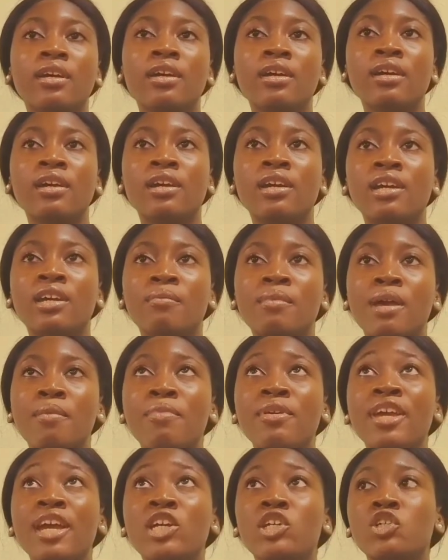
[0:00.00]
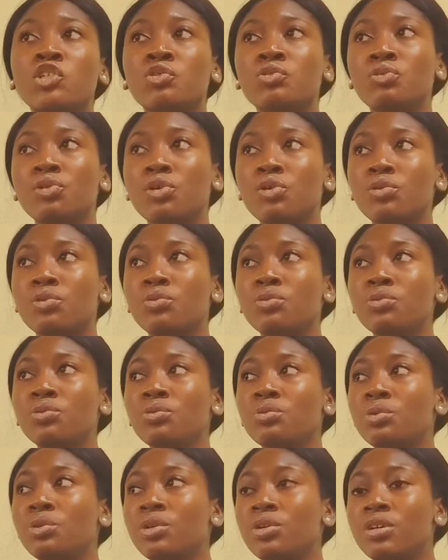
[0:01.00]
Hey, my biggest
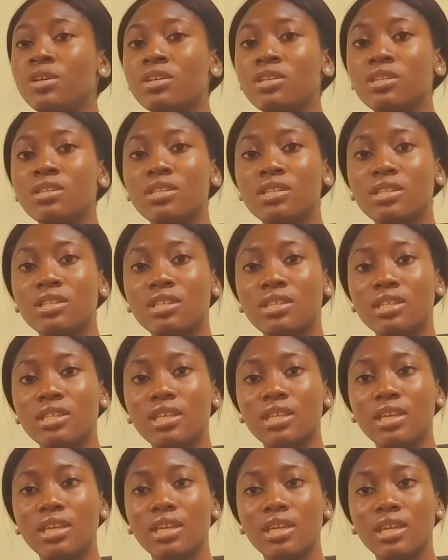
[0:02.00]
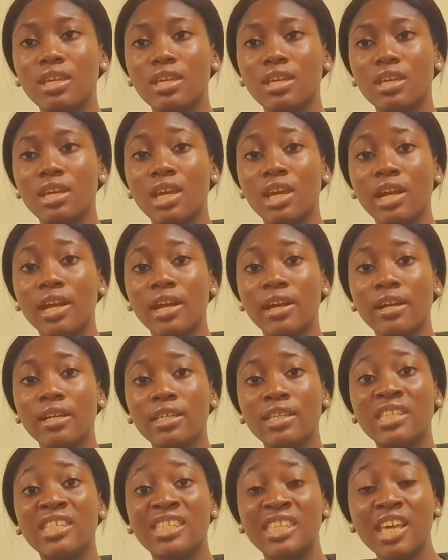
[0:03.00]
struggle was
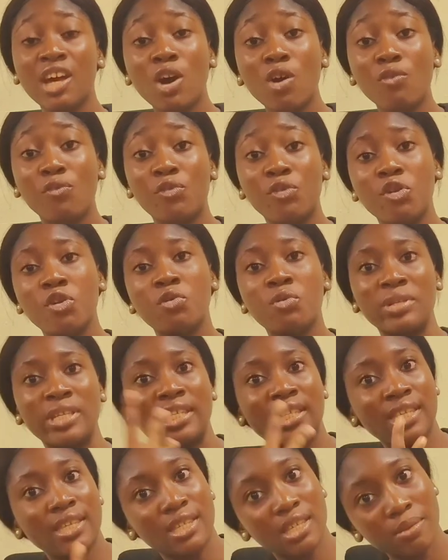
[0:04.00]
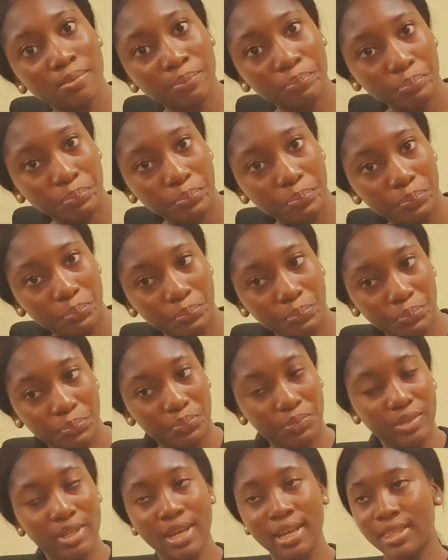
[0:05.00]
self-criticism.
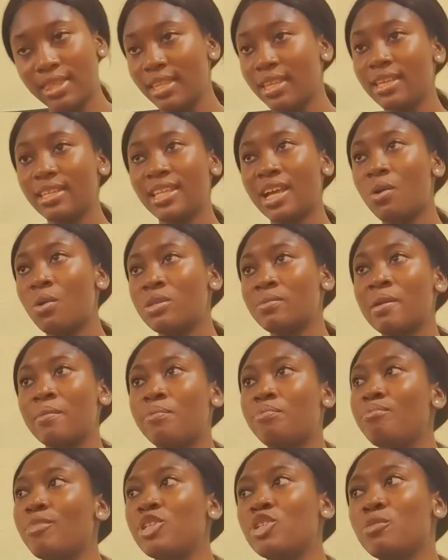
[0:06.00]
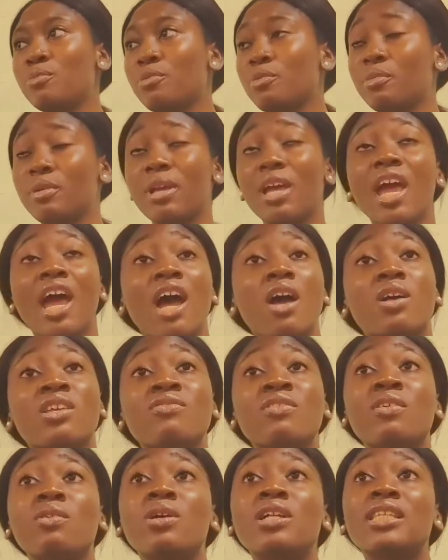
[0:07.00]
I think that was my major problem. I
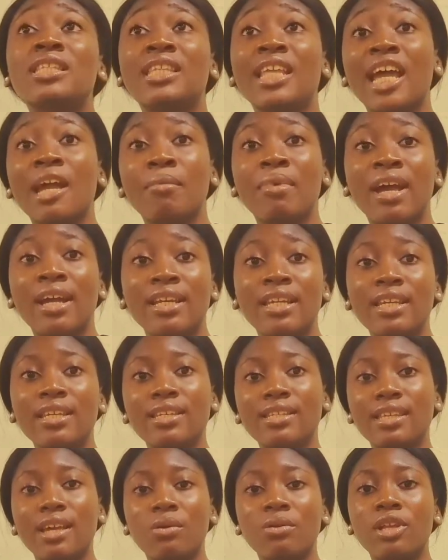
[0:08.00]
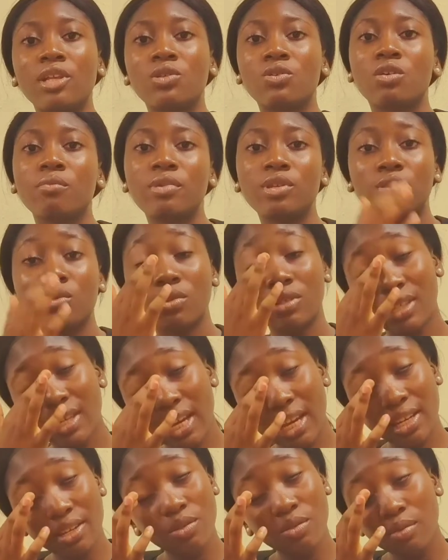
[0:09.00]
remember one time like this, I wanted to commit
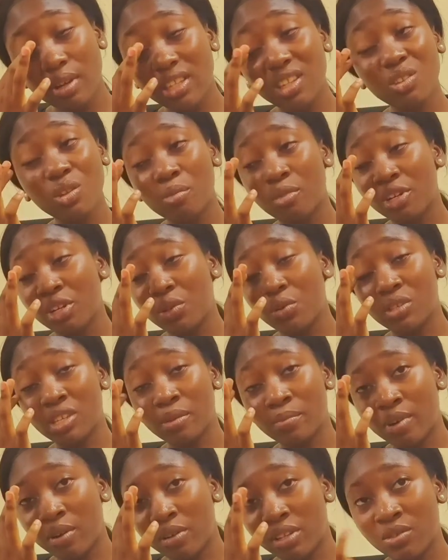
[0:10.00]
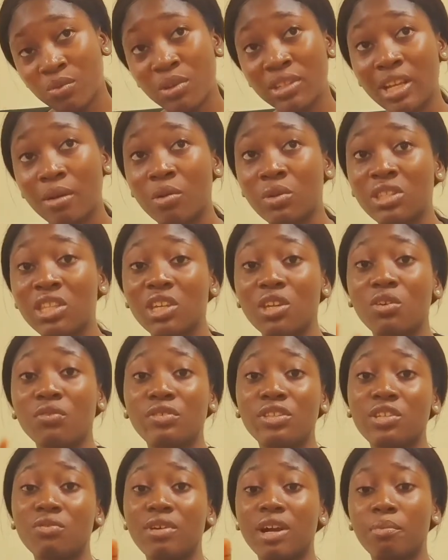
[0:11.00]
suicide. I think nobody knows about this. One time I was thinking
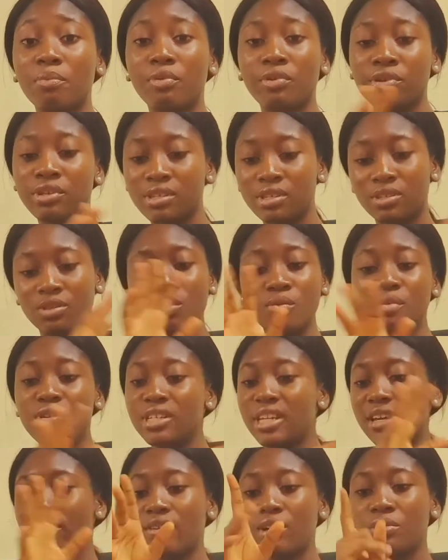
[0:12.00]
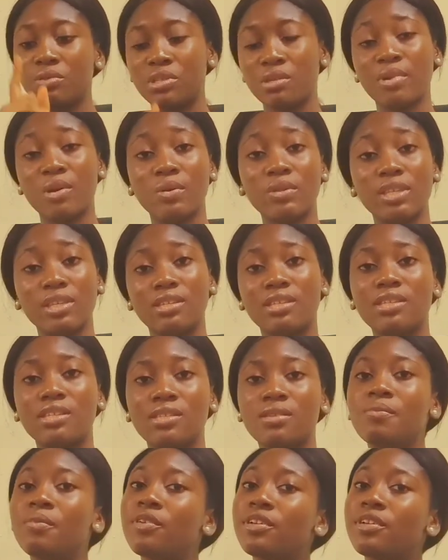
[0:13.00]
of eating around college. Nobody ever knows about this.